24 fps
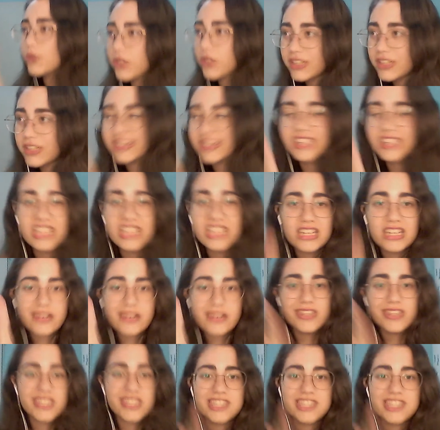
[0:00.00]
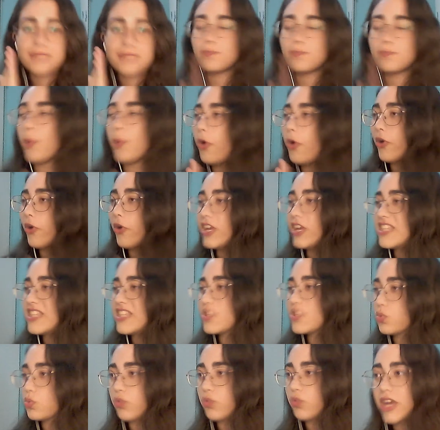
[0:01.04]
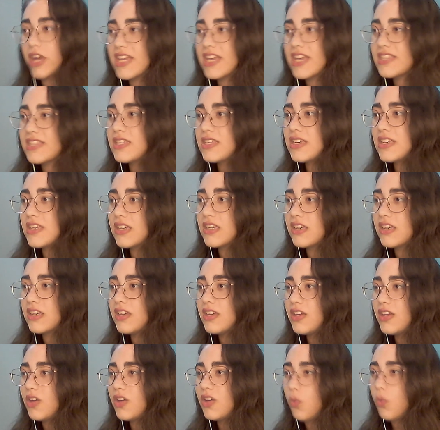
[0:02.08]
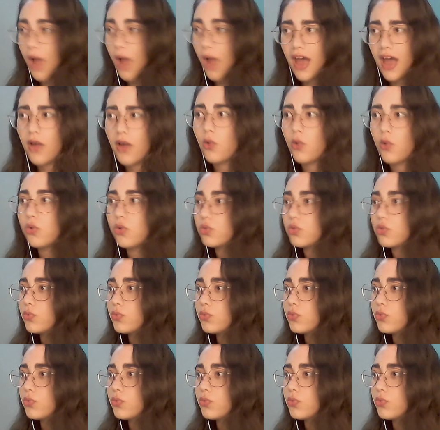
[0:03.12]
clean and spot on. It's crazy. Wow.